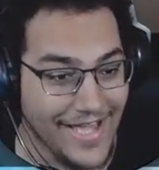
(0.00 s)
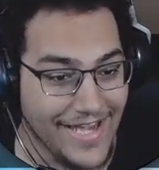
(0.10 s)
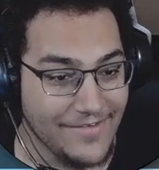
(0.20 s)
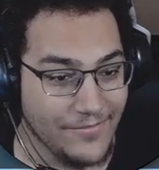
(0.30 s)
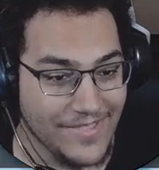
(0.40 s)
I
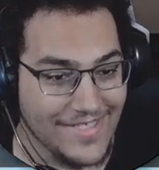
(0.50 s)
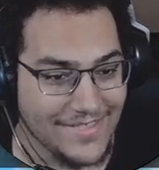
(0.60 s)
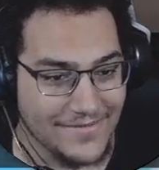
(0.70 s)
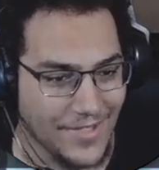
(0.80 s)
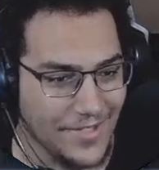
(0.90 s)
didn't even realize that
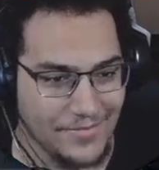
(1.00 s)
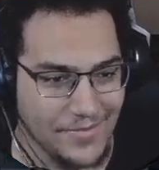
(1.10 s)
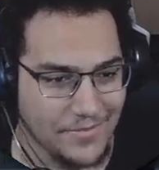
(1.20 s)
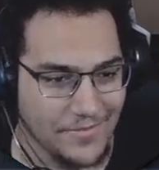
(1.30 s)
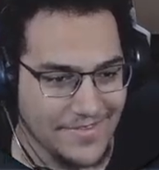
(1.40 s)
was the hollow
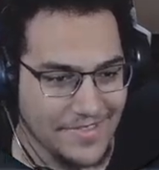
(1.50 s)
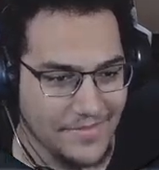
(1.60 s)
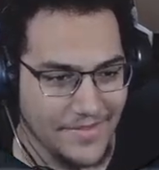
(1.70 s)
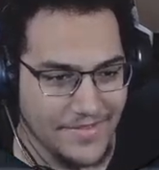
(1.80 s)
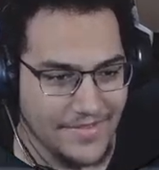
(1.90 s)
purple right there, bro.